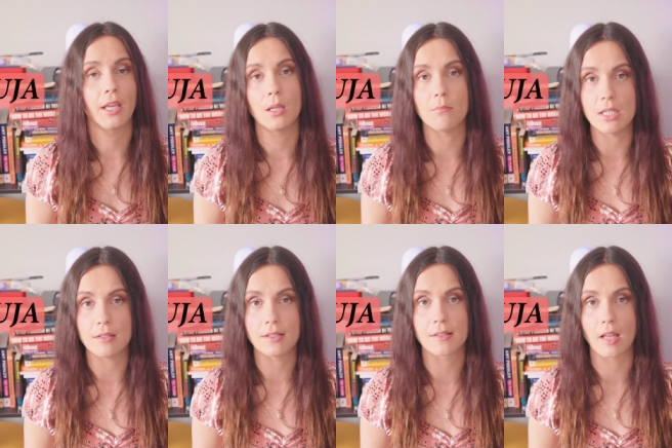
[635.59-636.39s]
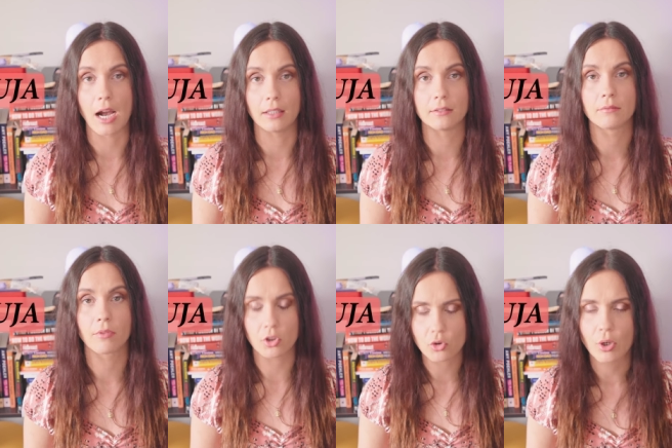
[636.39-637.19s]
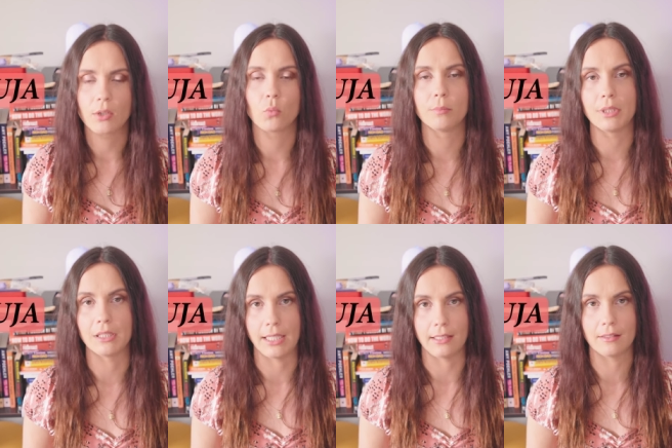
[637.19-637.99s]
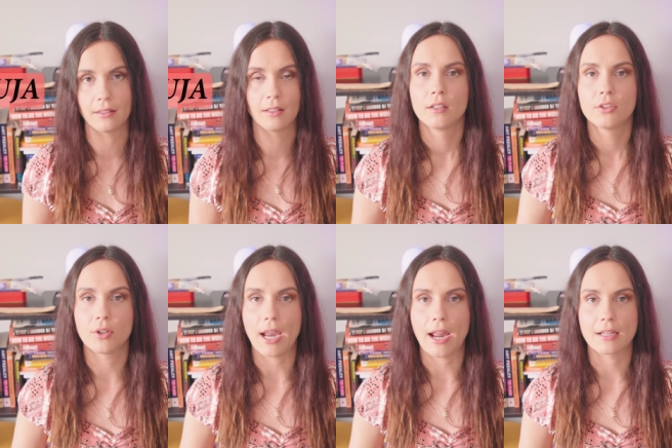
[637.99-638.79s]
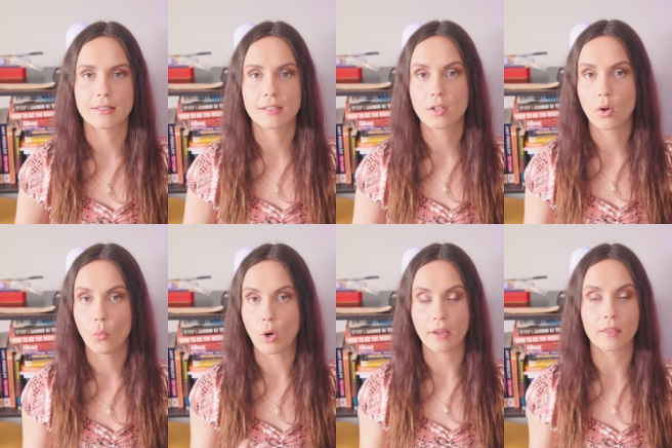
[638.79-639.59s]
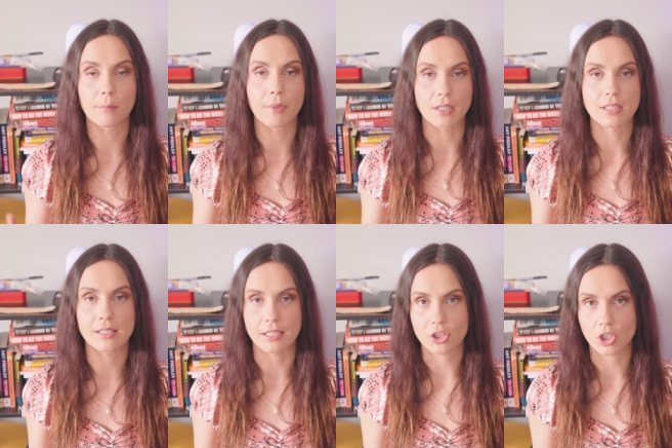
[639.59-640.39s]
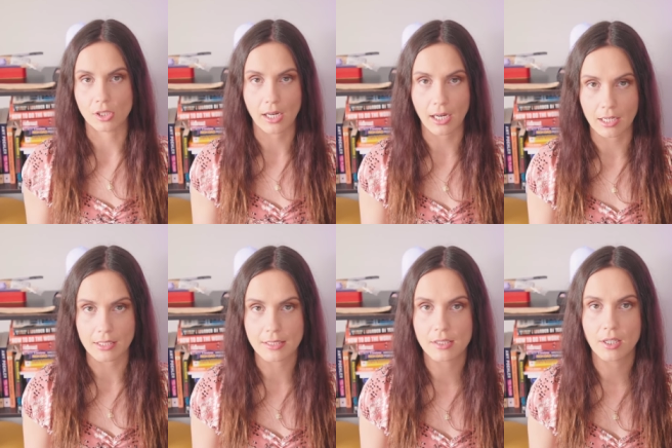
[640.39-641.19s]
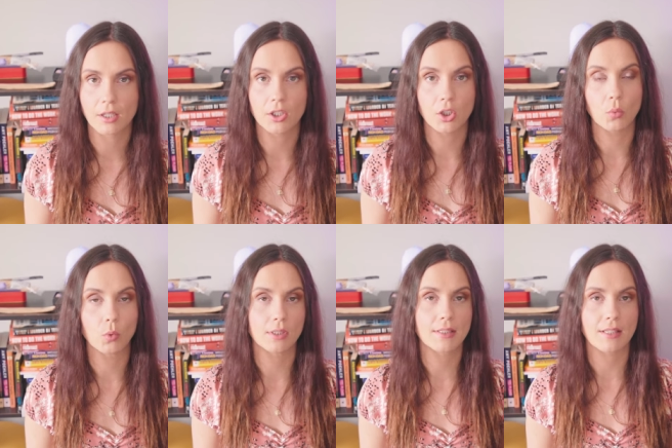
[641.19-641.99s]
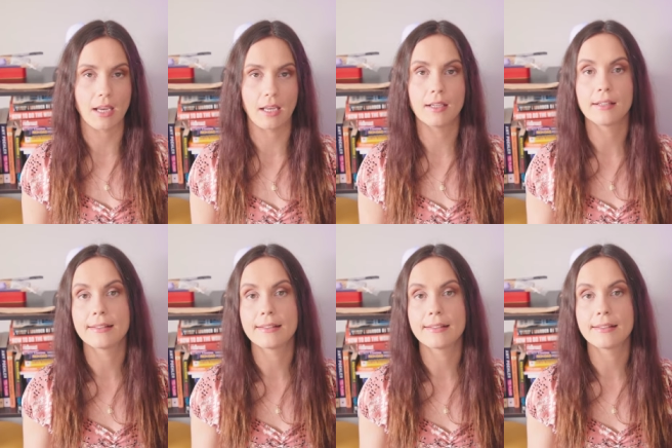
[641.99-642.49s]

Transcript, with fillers: It means that the train will be late. To ask where the bus station is, you would say